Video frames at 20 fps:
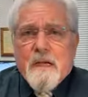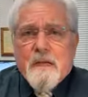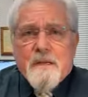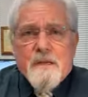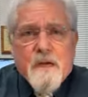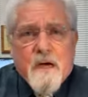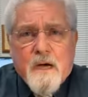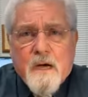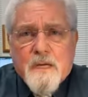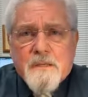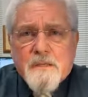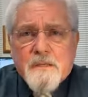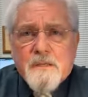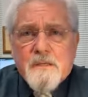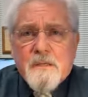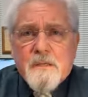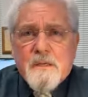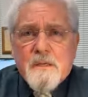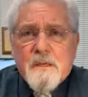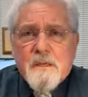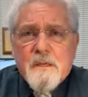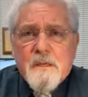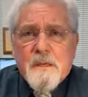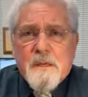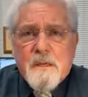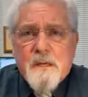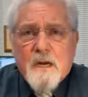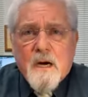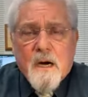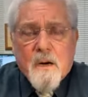and not
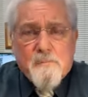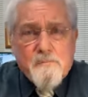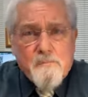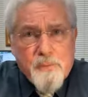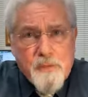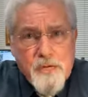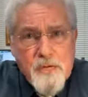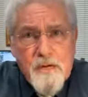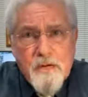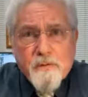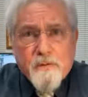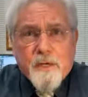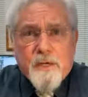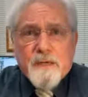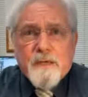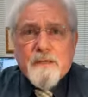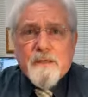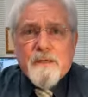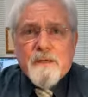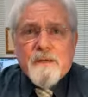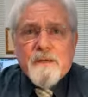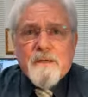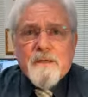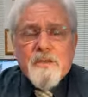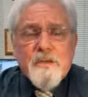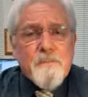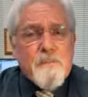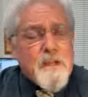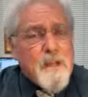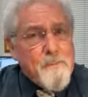appearing
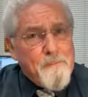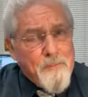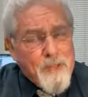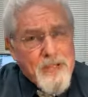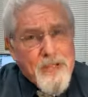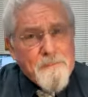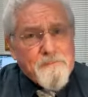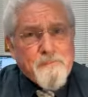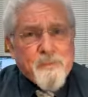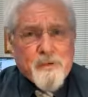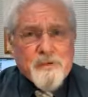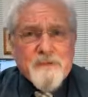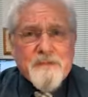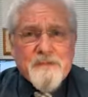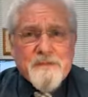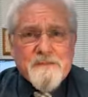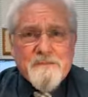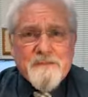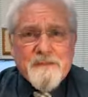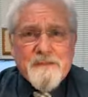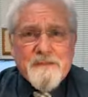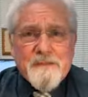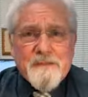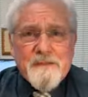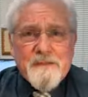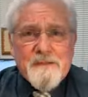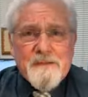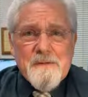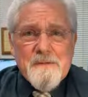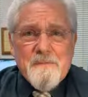to be a bad person,
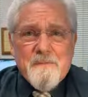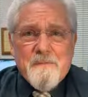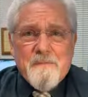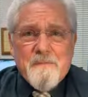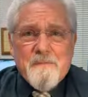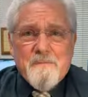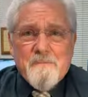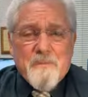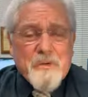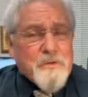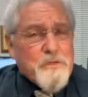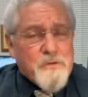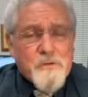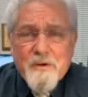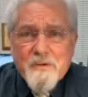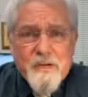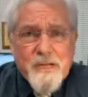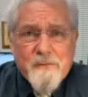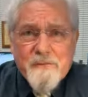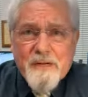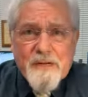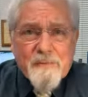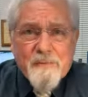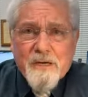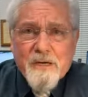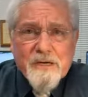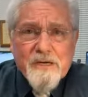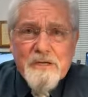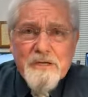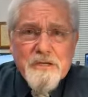but you don't have any
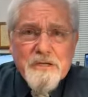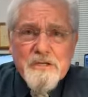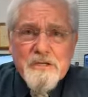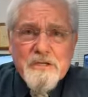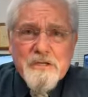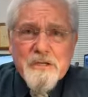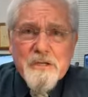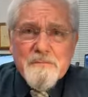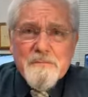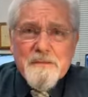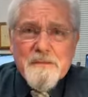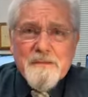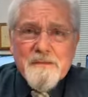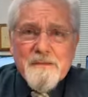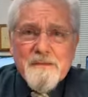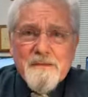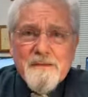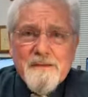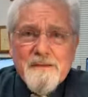relationships.